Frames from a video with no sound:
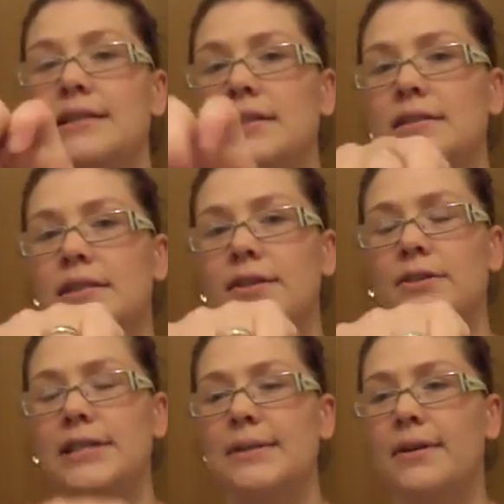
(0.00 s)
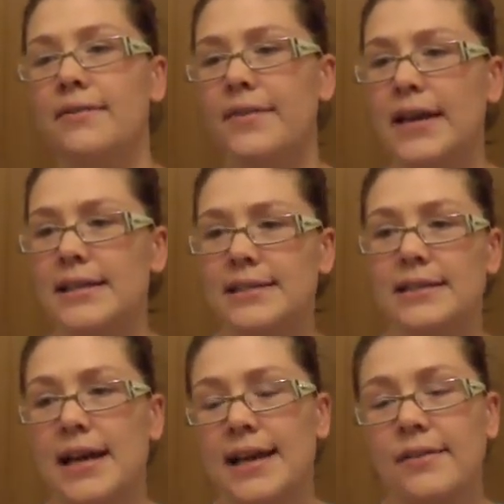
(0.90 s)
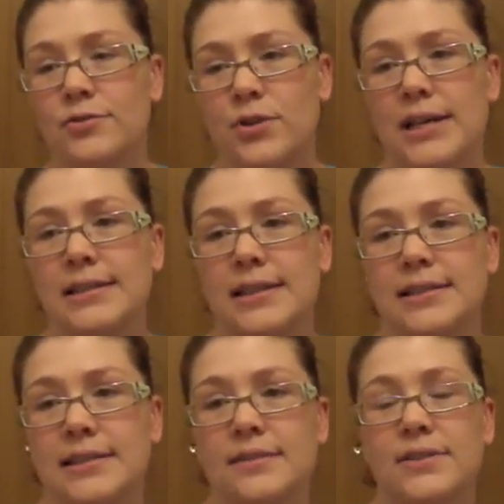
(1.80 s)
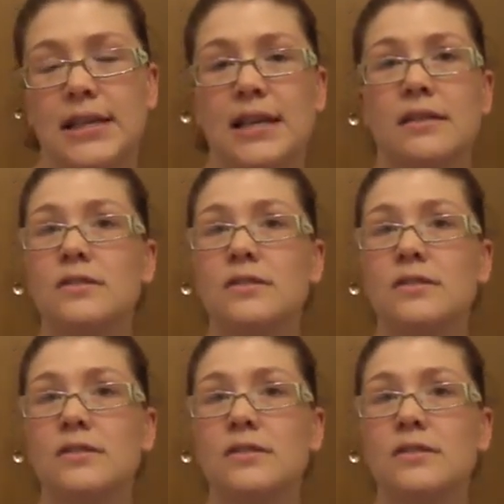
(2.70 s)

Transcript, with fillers: it doesn't irritate my face, and I have dry, sensitive skin,